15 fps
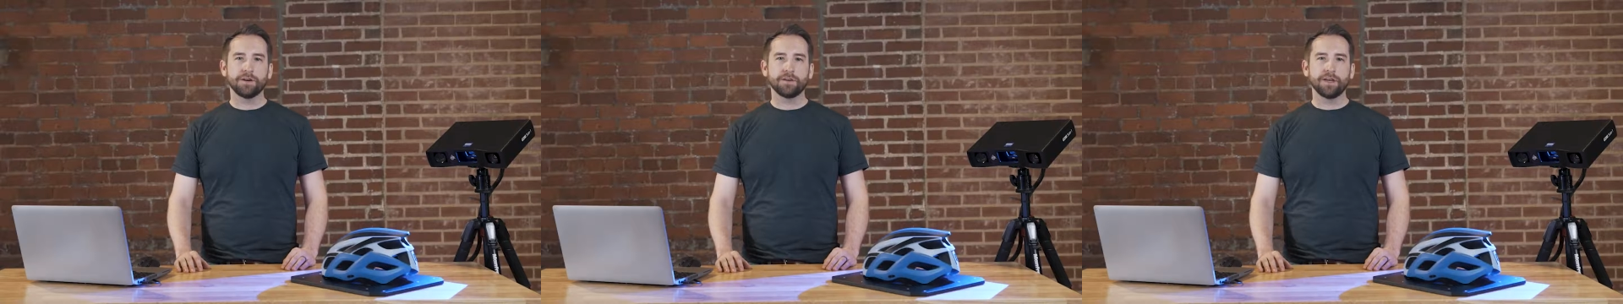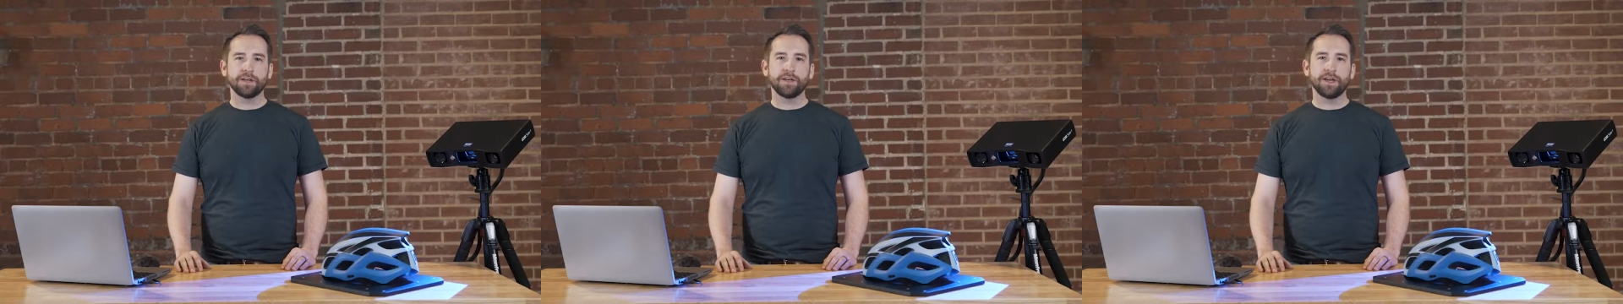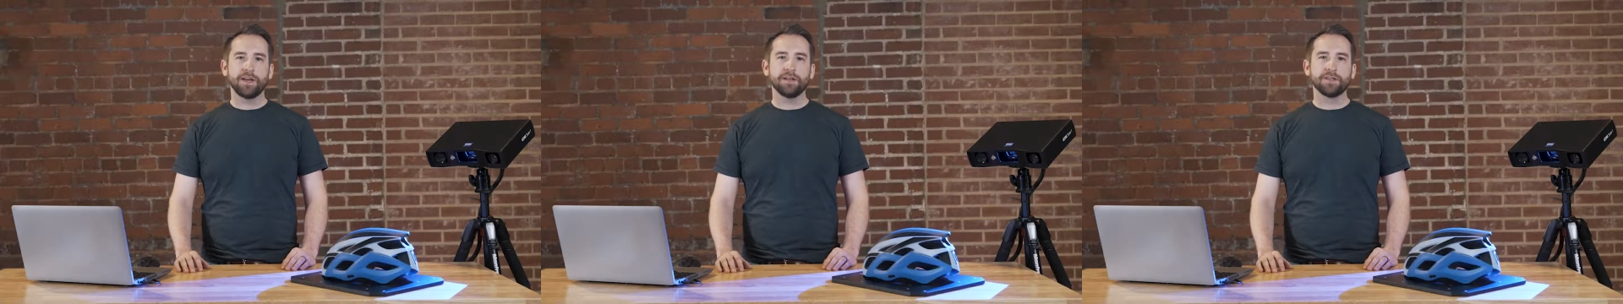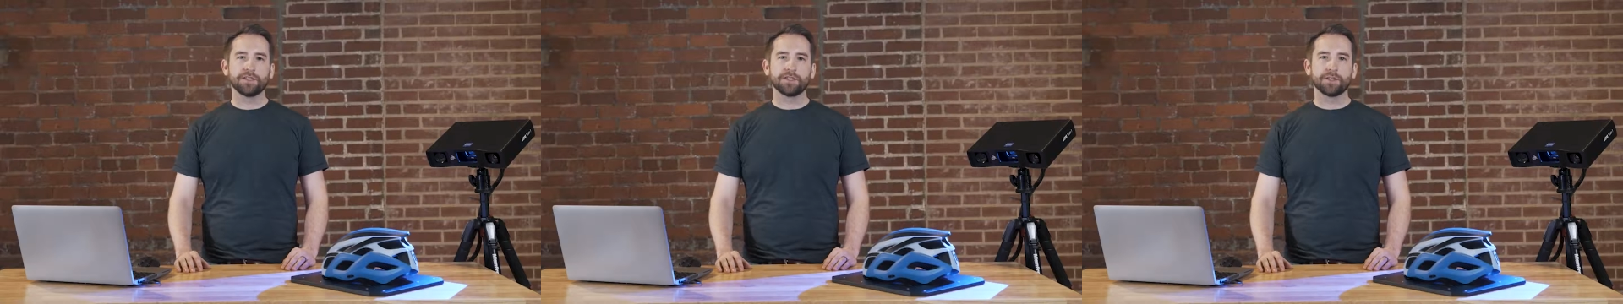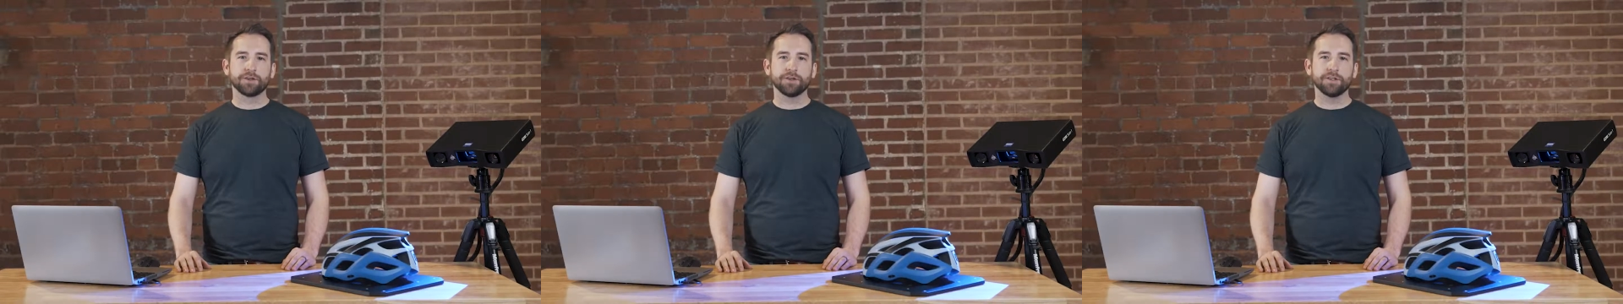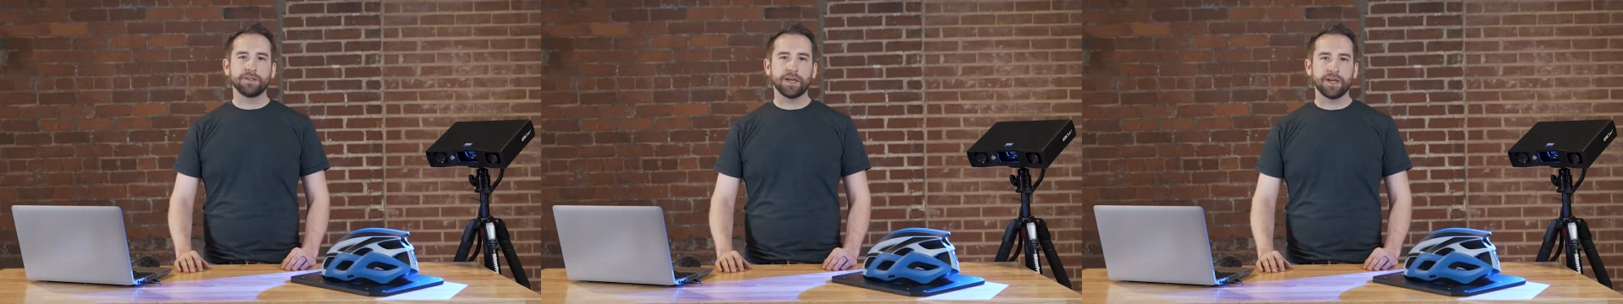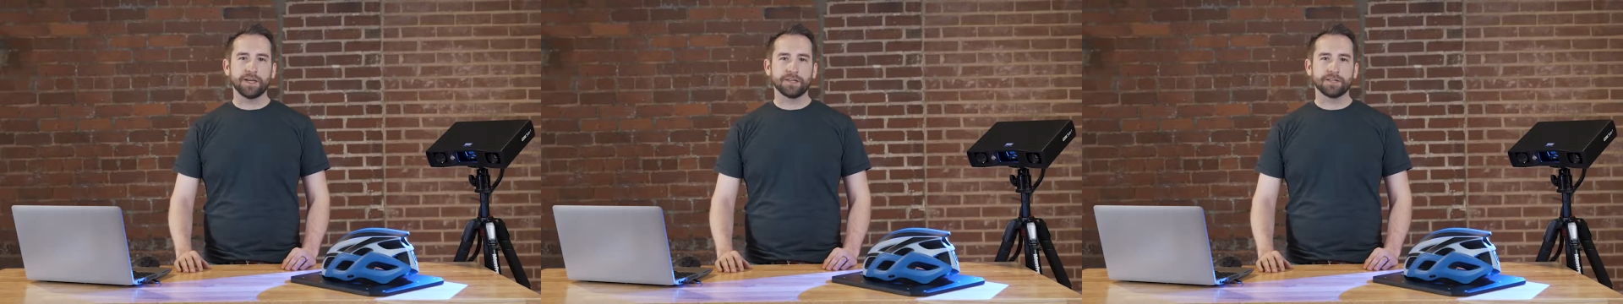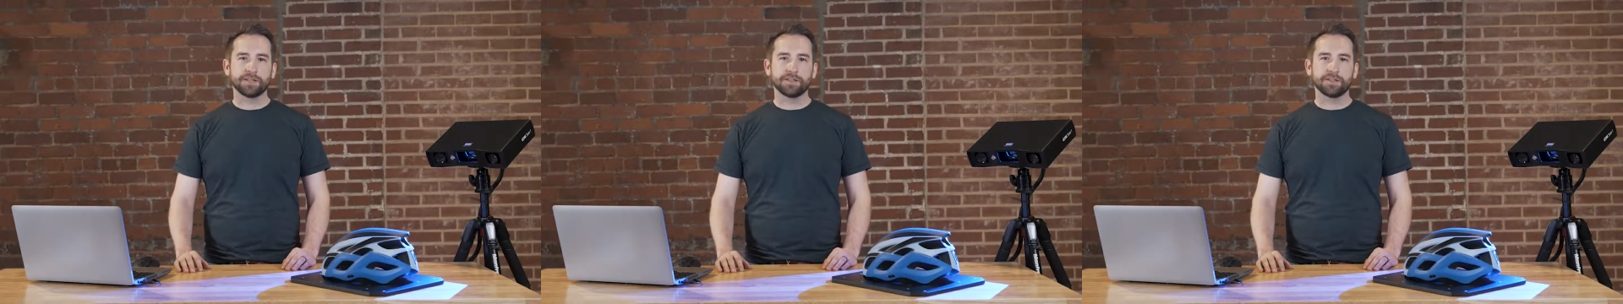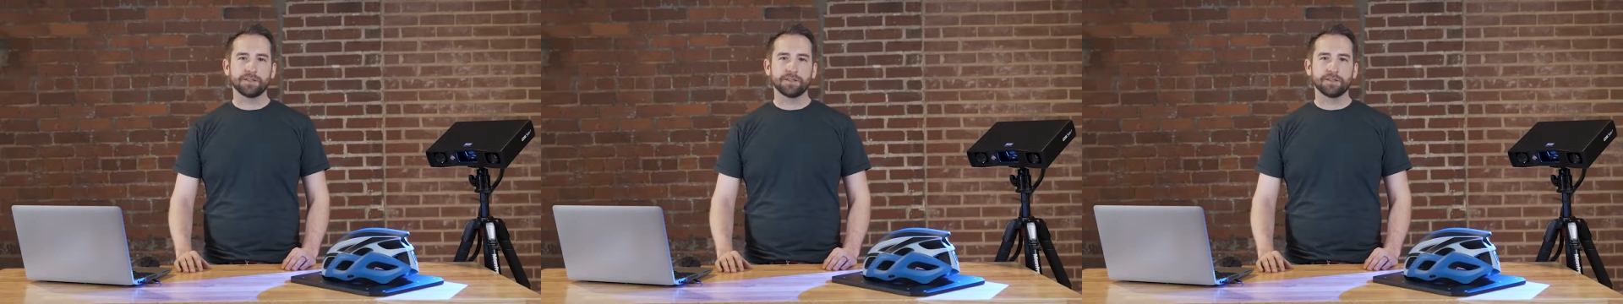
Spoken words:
are dedicated to certain tasks,